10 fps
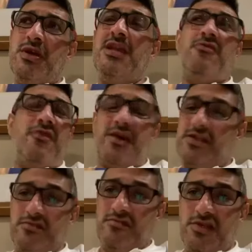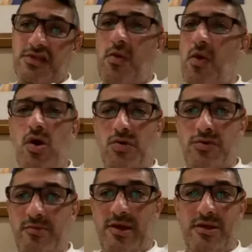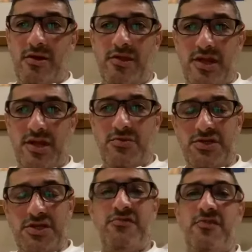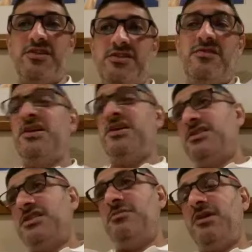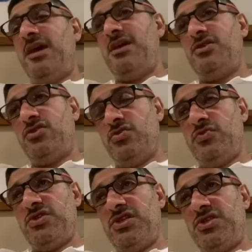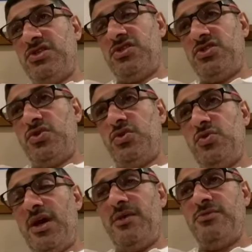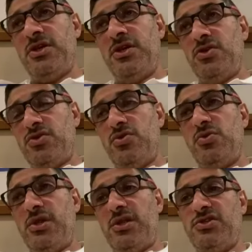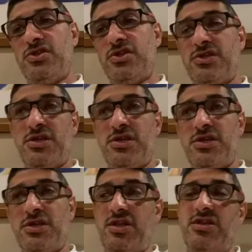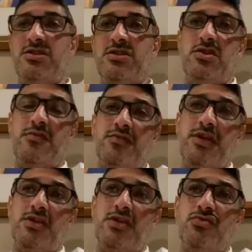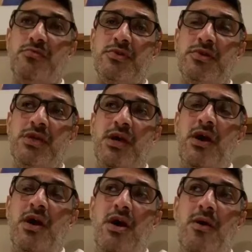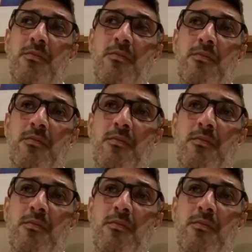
ineffective. There's no arguing about that. I think he was ineffective. Tsimikas, 2 assists, 2 games, 2 clean sheets. Didn't deserve to get dropped. I